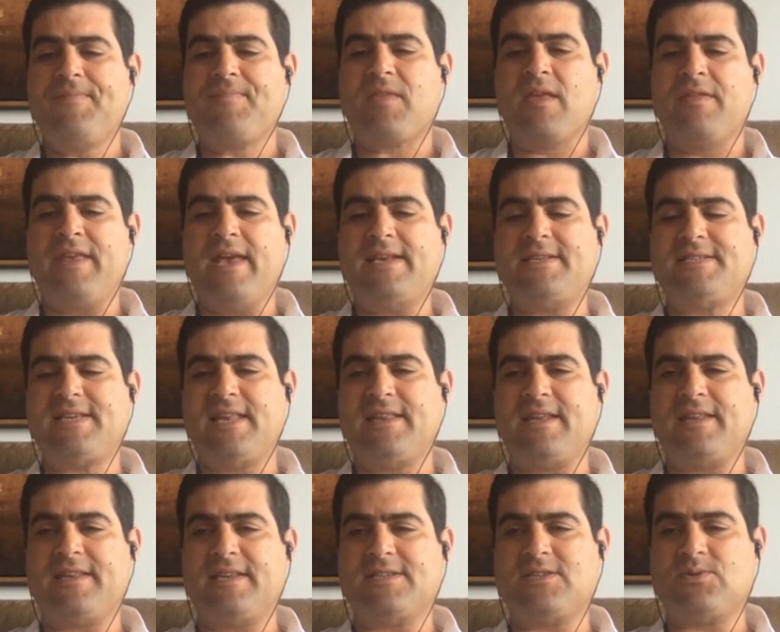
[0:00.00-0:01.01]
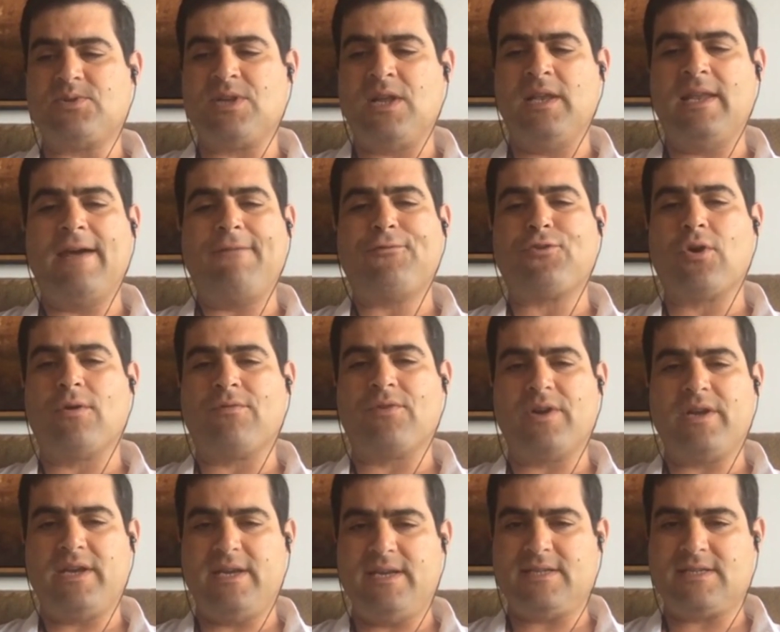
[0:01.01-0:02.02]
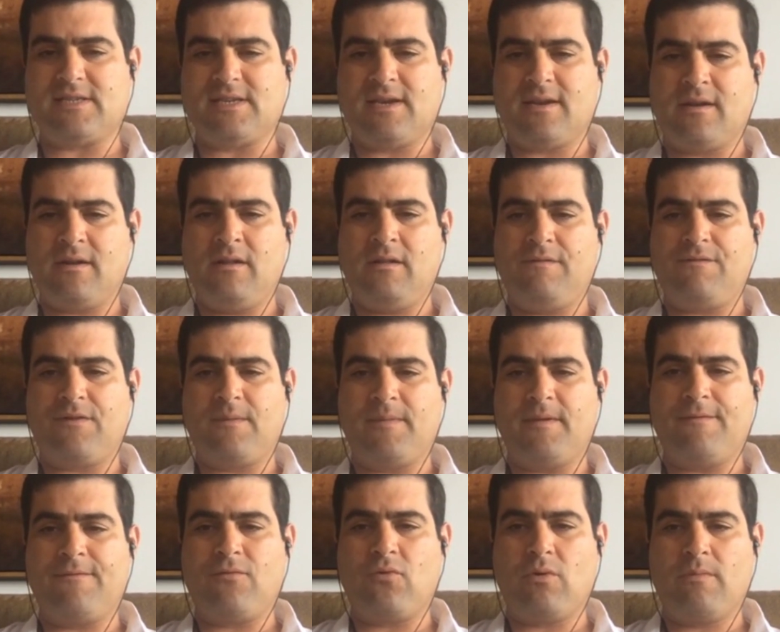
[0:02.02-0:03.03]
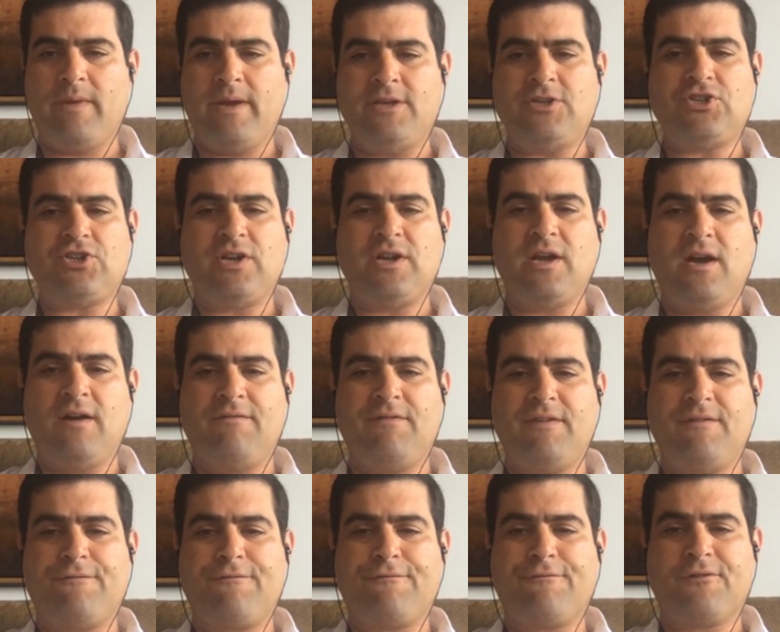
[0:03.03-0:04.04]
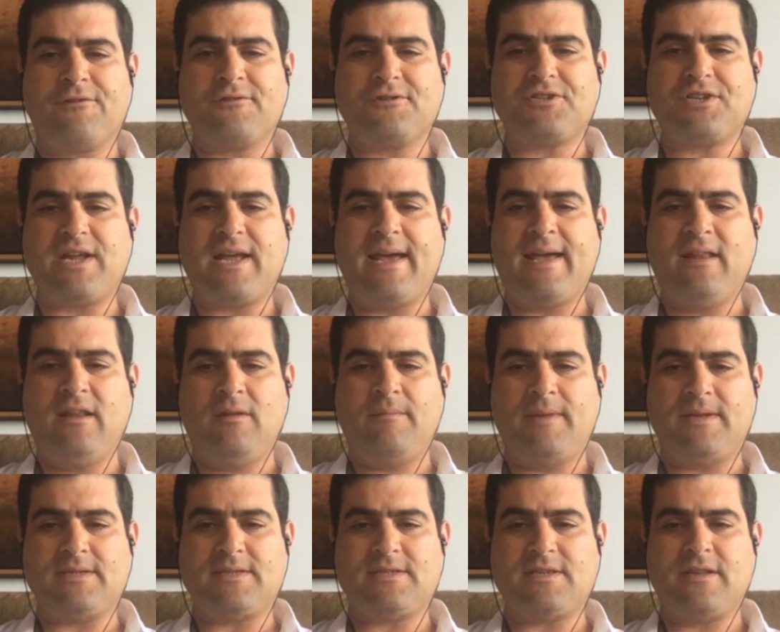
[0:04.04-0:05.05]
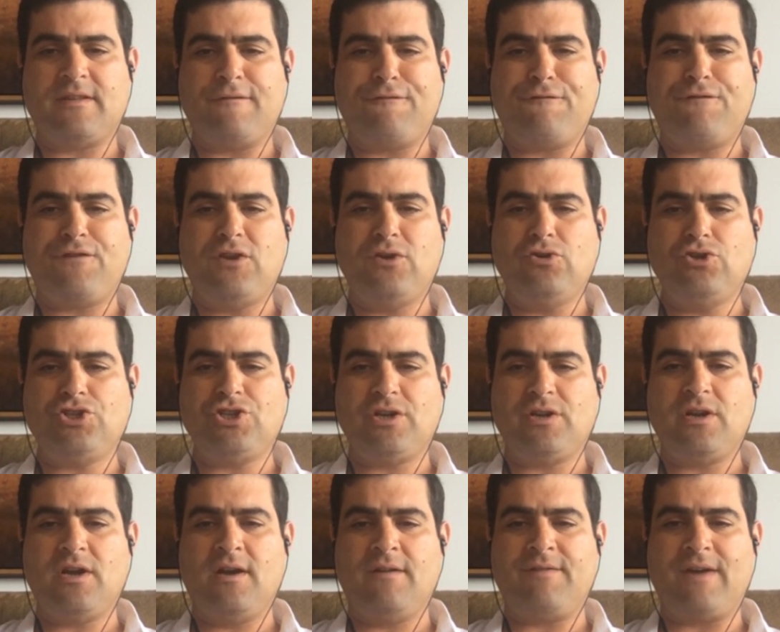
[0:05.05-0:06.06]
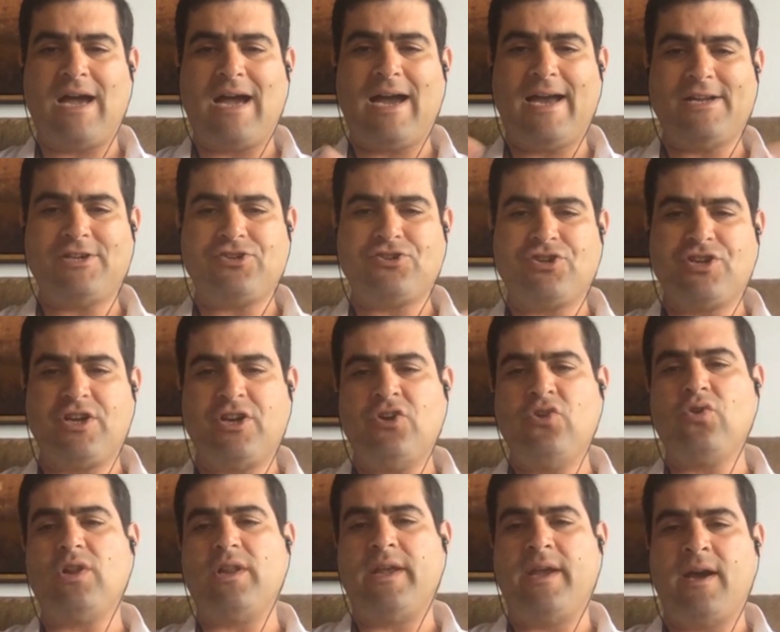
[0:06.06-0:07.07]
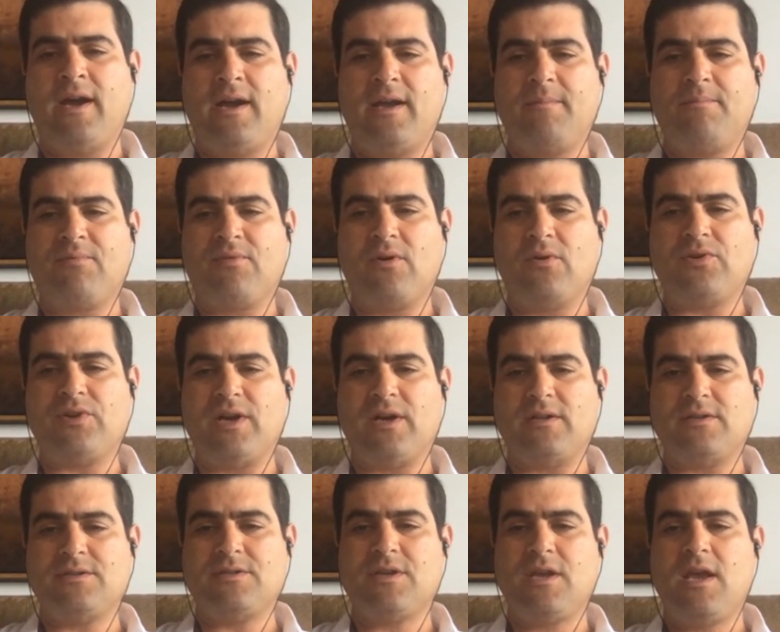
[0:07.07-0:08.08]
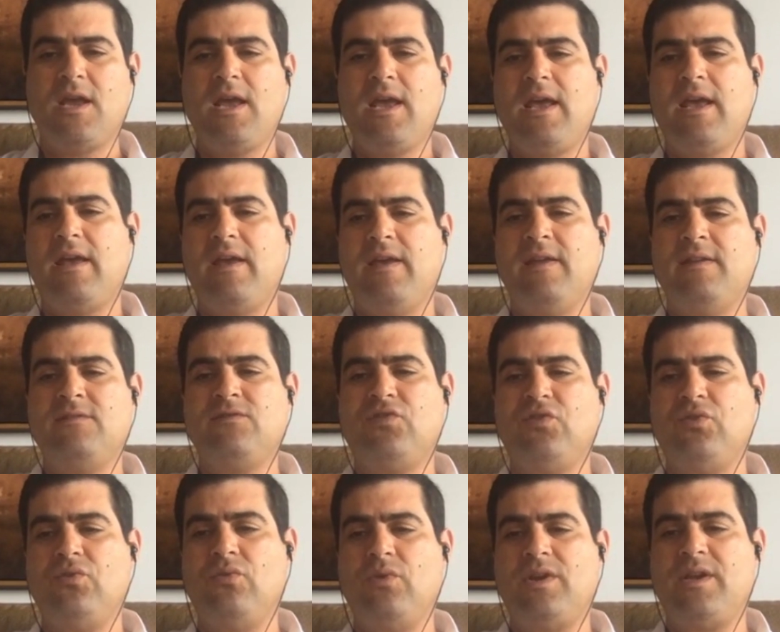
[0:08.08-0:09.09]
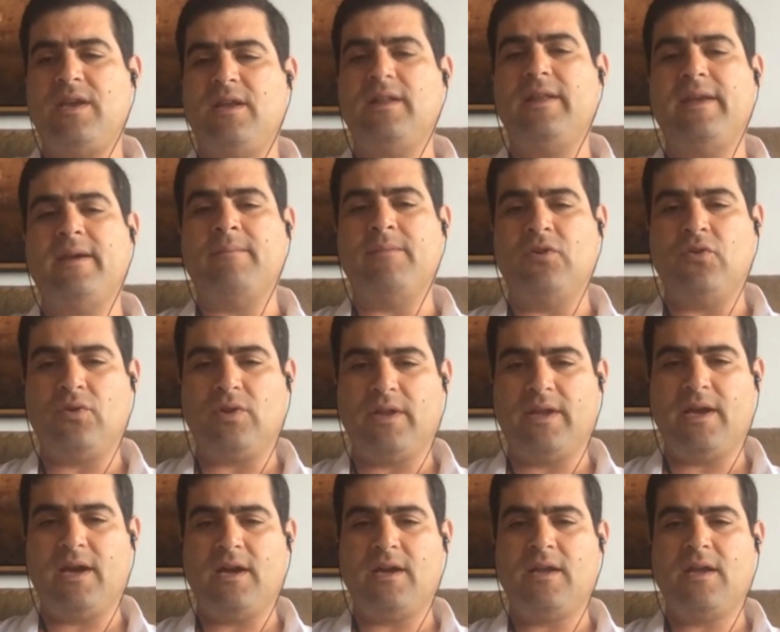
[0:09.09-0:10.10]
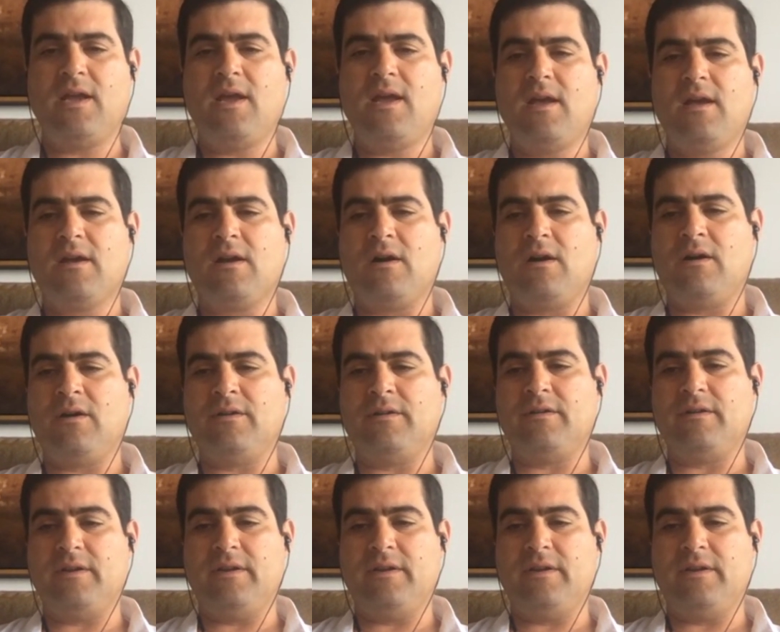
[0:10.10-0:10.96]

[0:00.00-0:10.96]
They said that this is a leftover heat signal from the formation of the first elements and the fusion of hydrogen nuclei, protons, into helium nuclei called